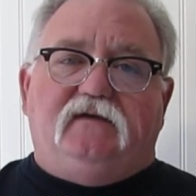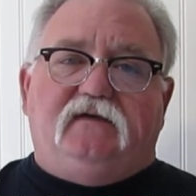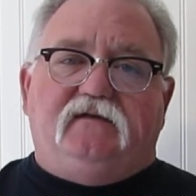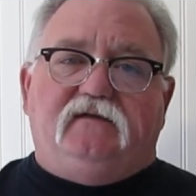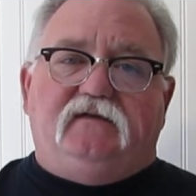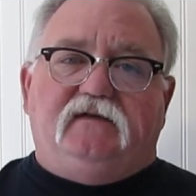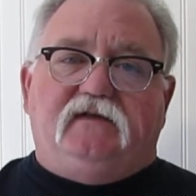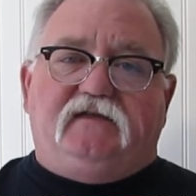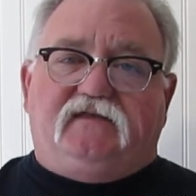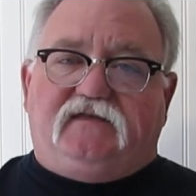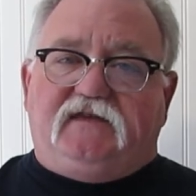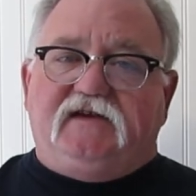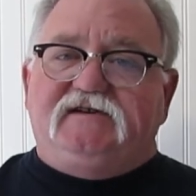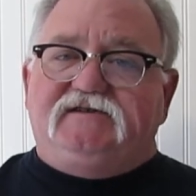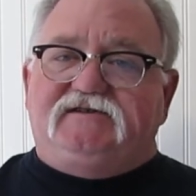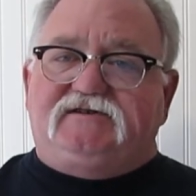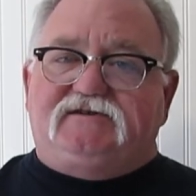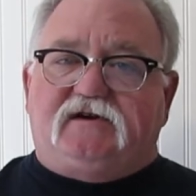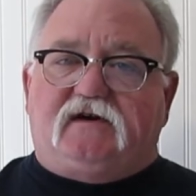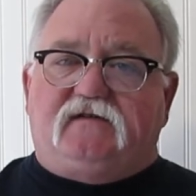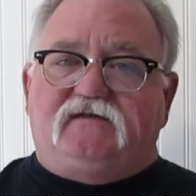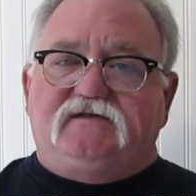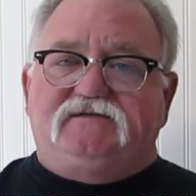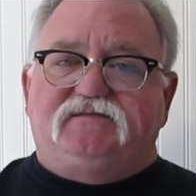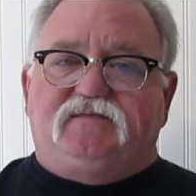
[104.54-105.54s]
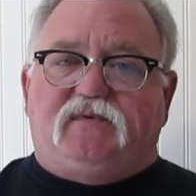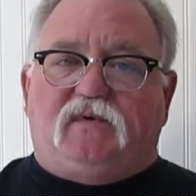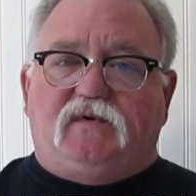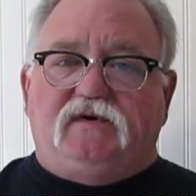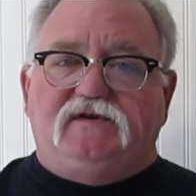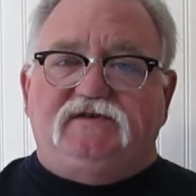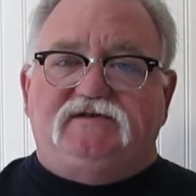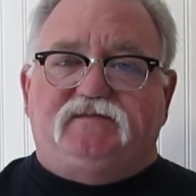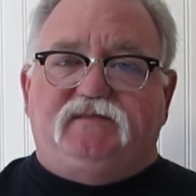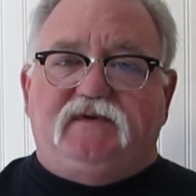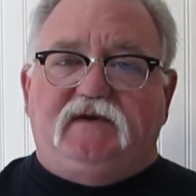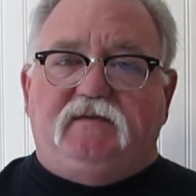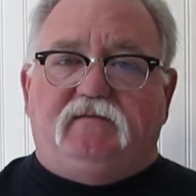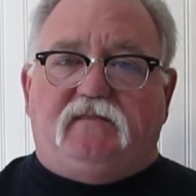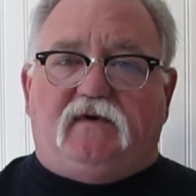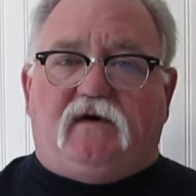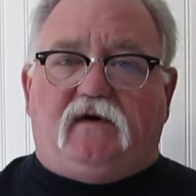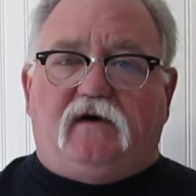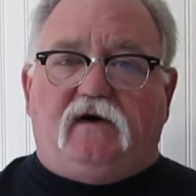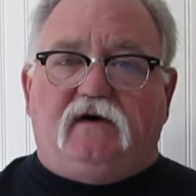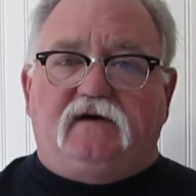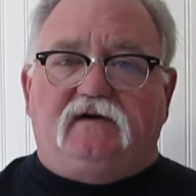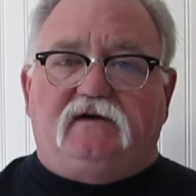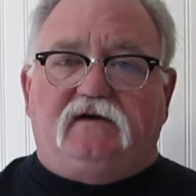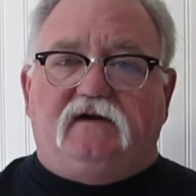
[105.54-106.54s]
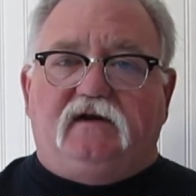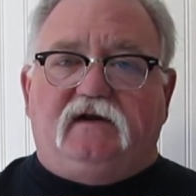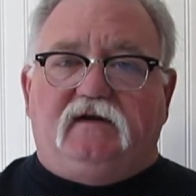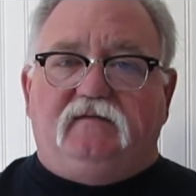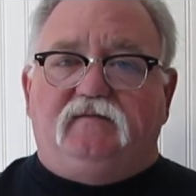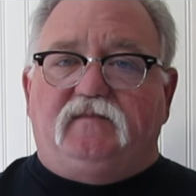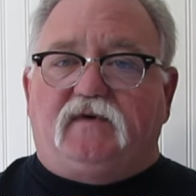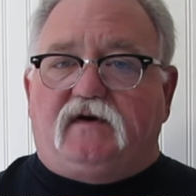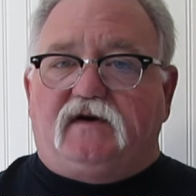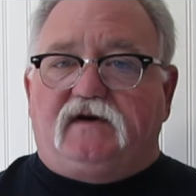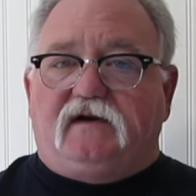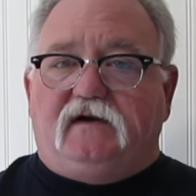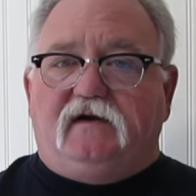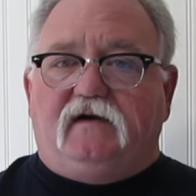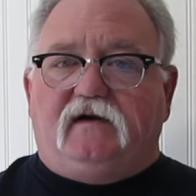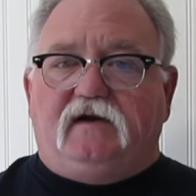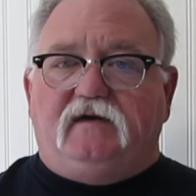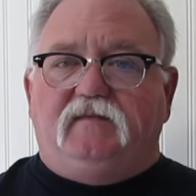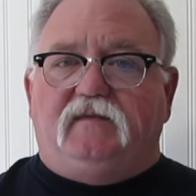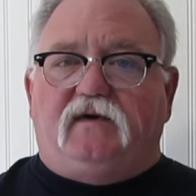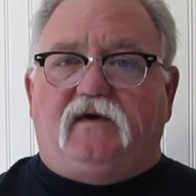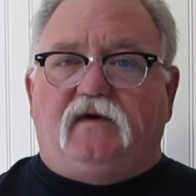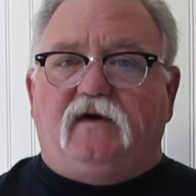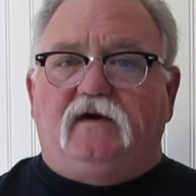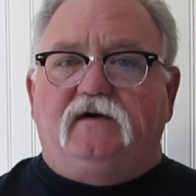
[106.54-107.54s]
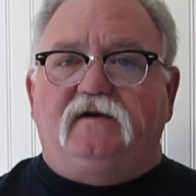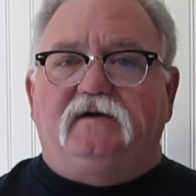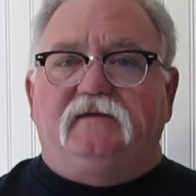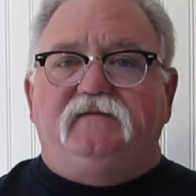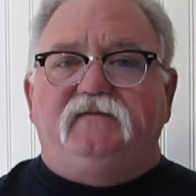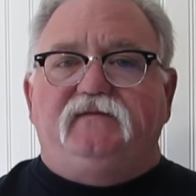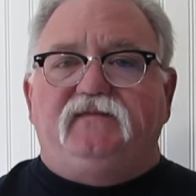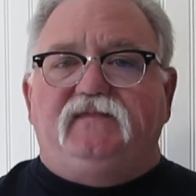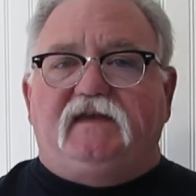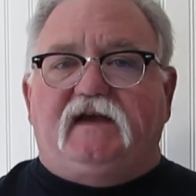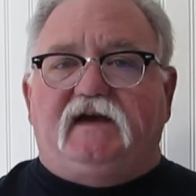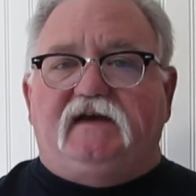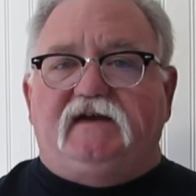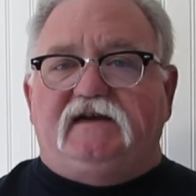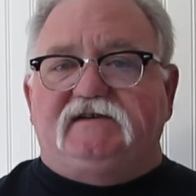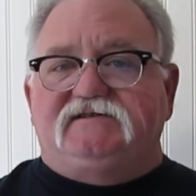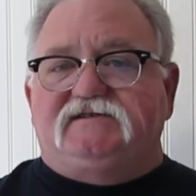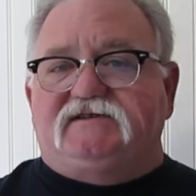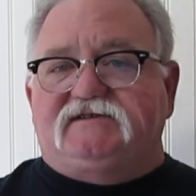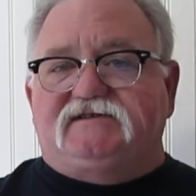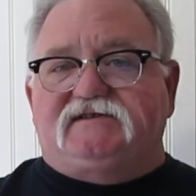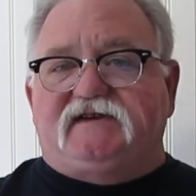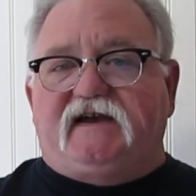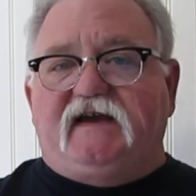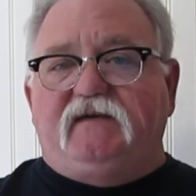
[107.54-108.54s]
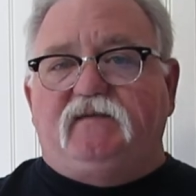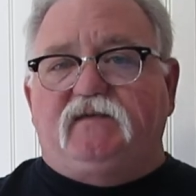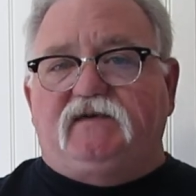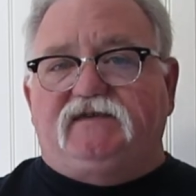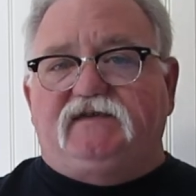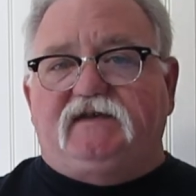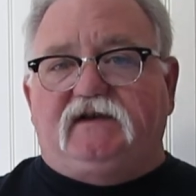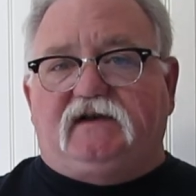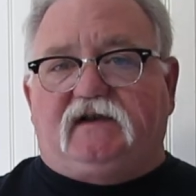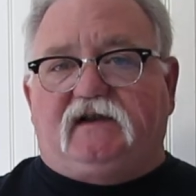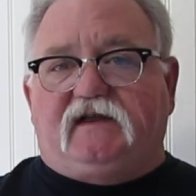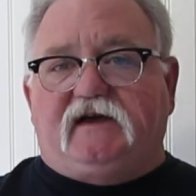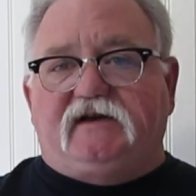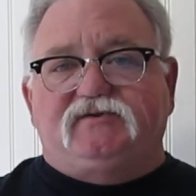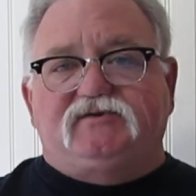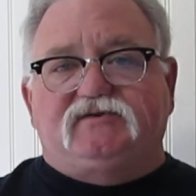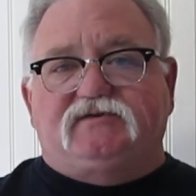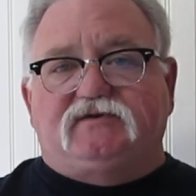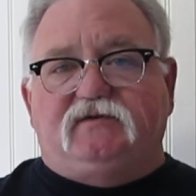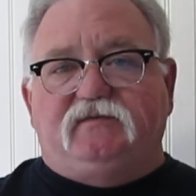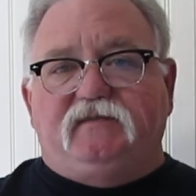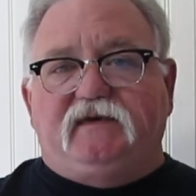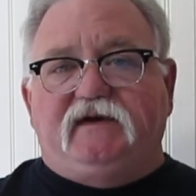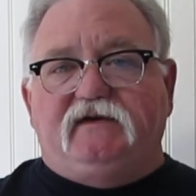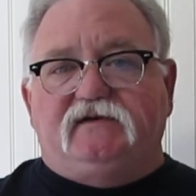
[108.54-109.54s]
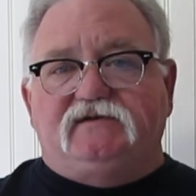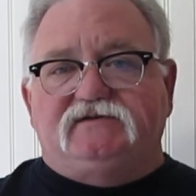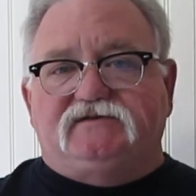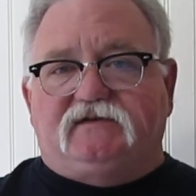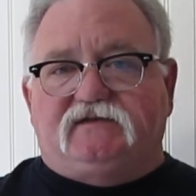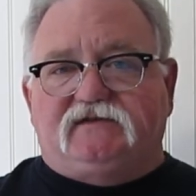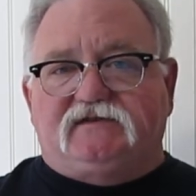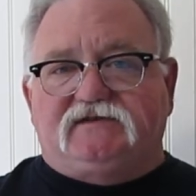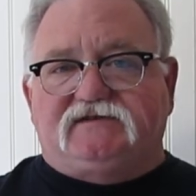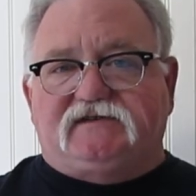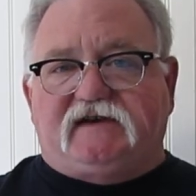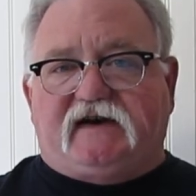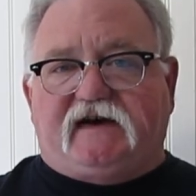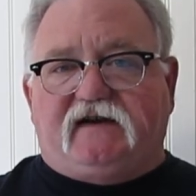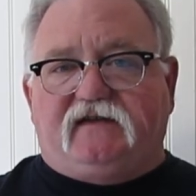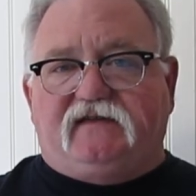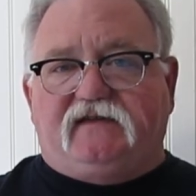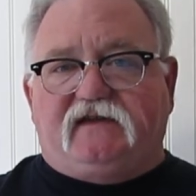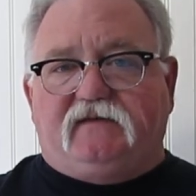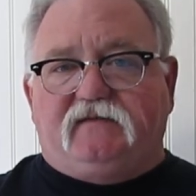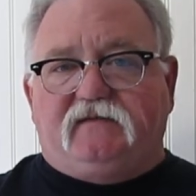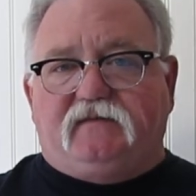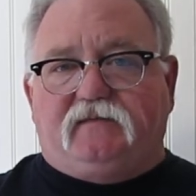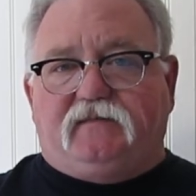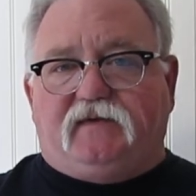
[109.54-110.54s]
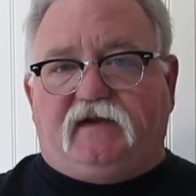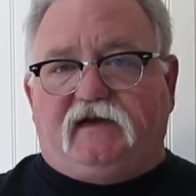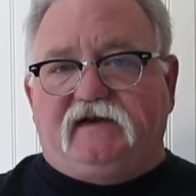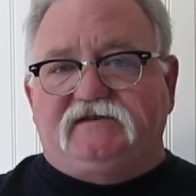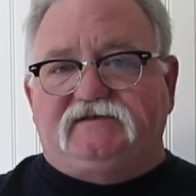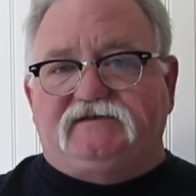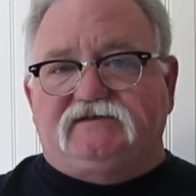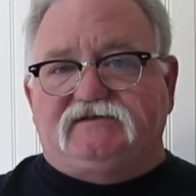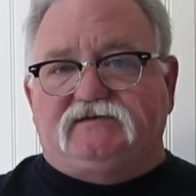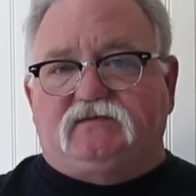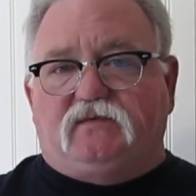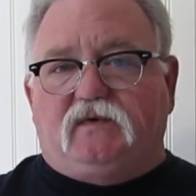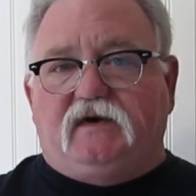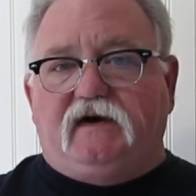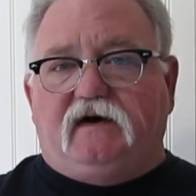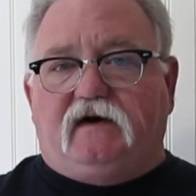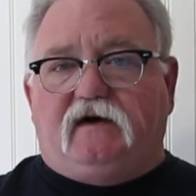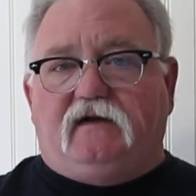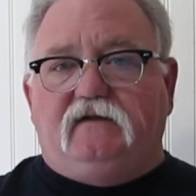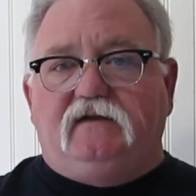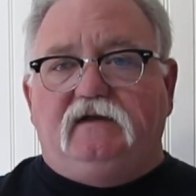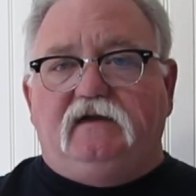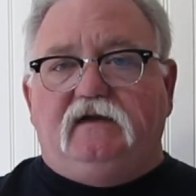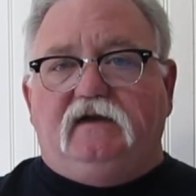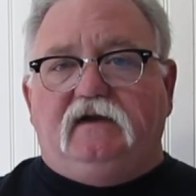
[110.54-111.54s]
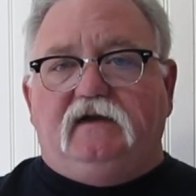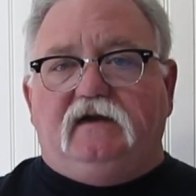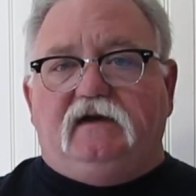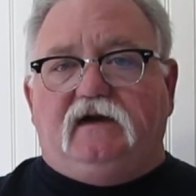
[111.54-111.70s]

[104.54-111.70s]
that these service points be marked and clearly marked. And that's the same with the electrical meters on the side of the place as well.